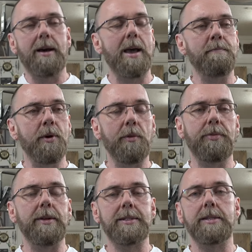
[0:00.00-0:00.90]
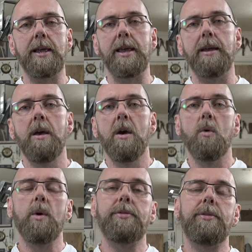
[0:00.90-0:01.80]
I built this thing
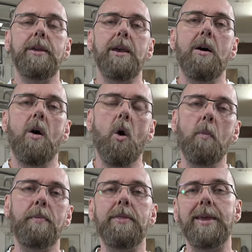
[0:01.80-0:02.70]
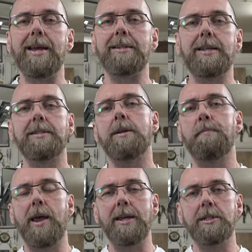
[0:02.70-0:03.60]
with the hope and the
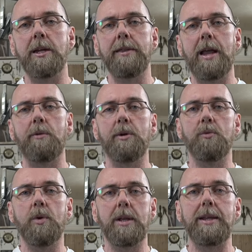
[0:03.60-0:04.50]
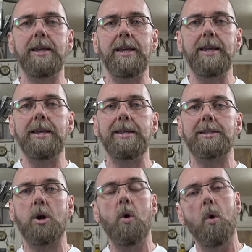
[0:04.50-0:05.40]
anticipation that it would really
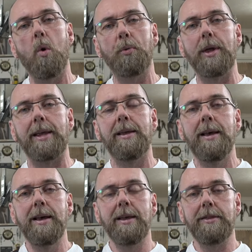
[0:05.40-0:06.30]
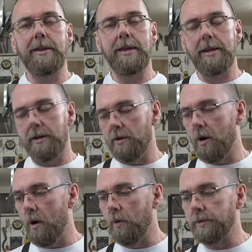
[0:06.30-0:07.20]
ease holding the
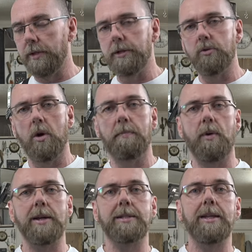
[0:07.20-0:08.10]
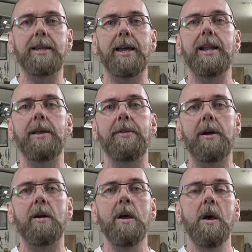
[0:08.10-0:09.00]
hose of the drill press to get in
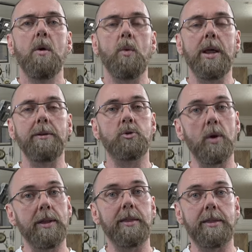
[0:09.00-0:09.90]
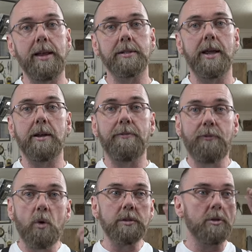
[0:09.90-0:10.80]
there. When drilling things like a
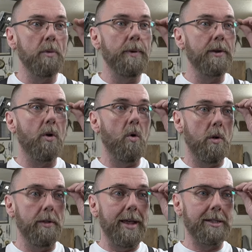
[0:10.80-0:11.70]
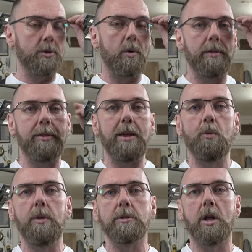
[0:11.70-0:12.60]
Forstner bit hole and that sort of
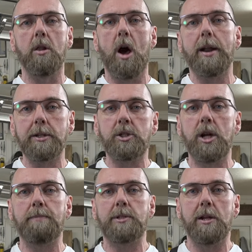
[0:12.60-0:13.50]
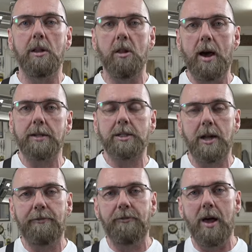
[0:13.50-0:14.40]
thing where there's a lot of chips and a lot of
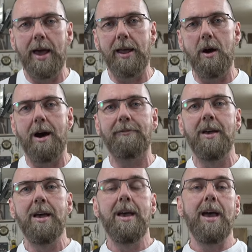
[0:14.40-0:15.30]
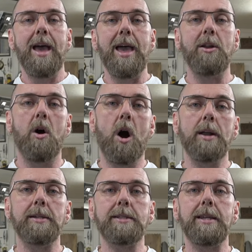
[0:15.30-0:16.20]
stuff flying off, and
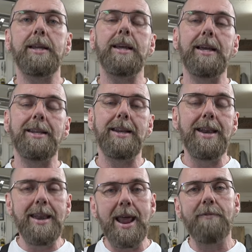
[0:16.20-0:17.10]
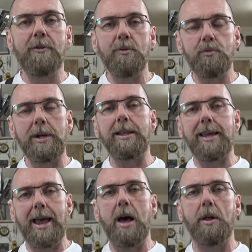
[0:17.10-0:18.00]
honestly, it never
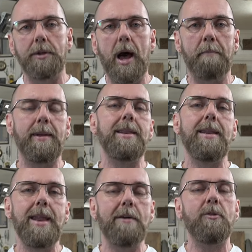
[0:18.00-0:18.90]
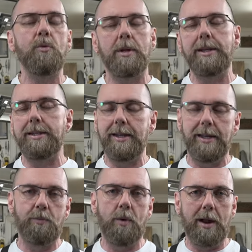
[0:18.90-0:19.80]
really held up. It never really
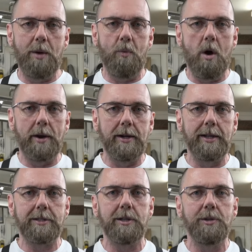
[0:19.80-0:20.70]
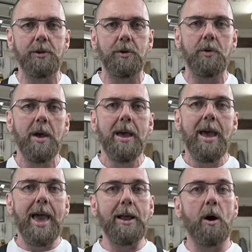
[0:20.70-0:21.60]
did what I wanted it to do.
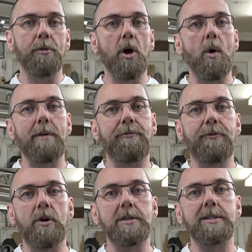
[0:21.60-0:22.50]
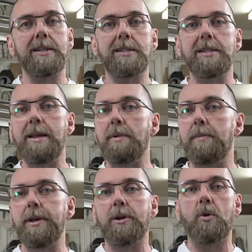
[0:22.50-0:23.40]
And although at first it seemed to
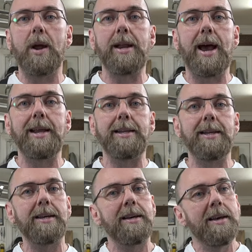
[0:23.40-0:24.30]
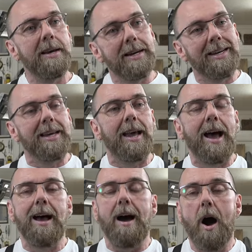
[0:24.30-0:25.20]
be a great idea,
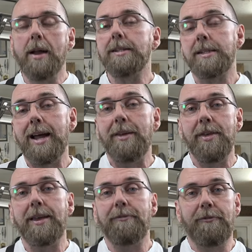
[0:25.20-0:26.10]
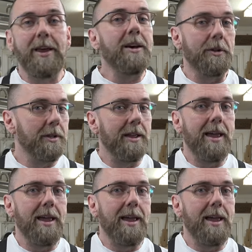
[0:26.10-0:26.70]
honestly, I think it failed.